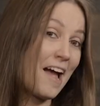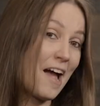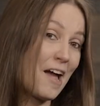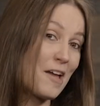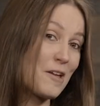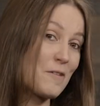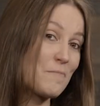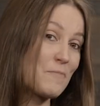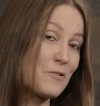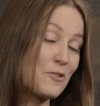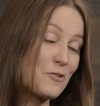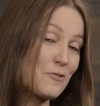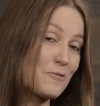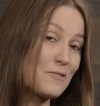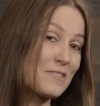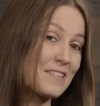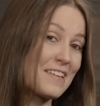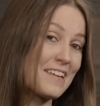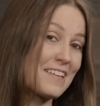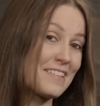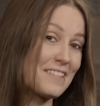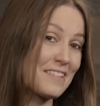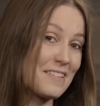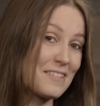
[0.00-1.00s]
I am
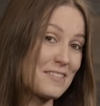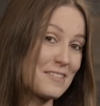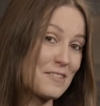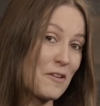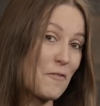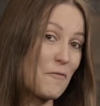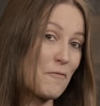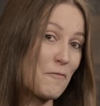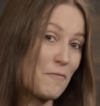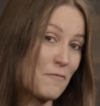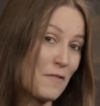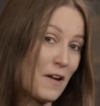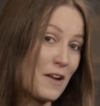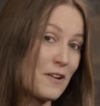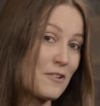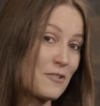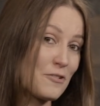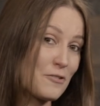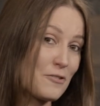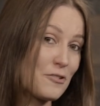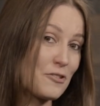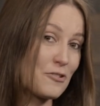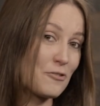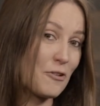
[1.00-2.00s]
using this
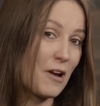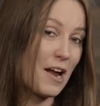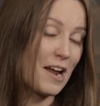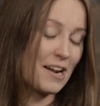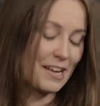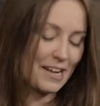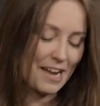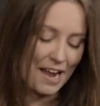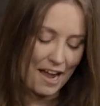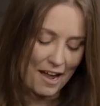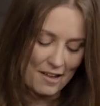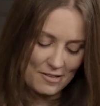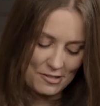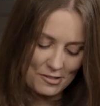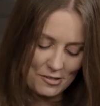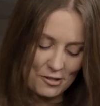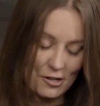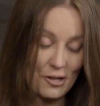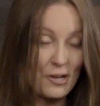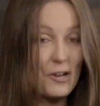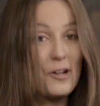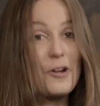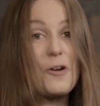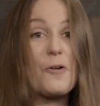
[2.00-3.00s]
Fender
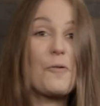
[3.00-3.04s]
Stratocaster